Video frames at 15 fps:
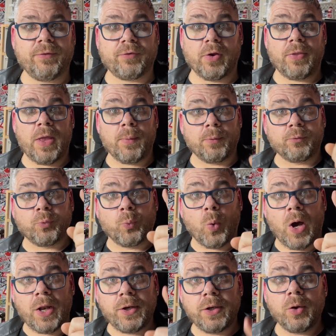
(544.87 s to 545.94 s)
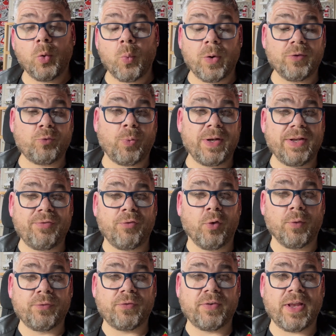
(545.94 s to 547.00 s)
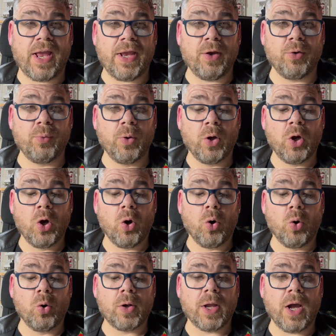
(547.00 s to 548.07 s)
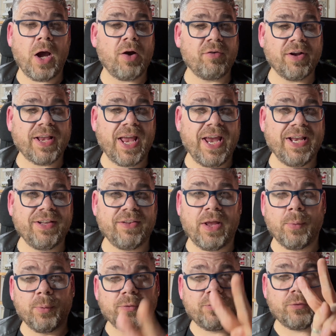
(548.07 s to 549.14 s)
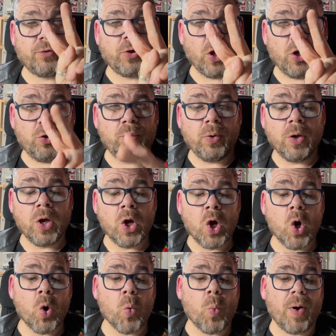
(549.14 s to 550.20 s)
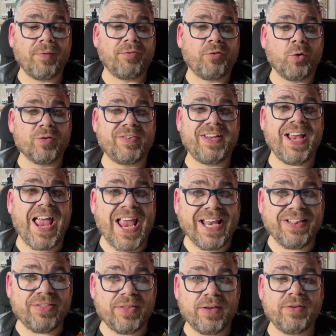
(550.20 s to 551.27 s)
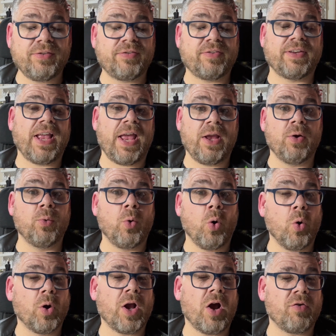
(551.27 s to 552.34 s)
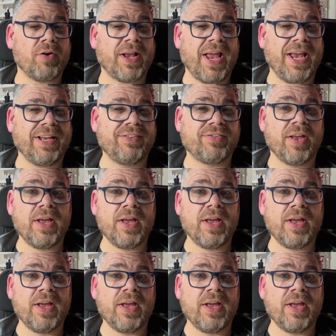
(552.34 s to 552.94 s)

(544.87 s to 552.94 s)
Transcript: So there was one 1/24th scale HAWKER Hurricane, there was 2 1/48th scale HAWKER Hurricanes,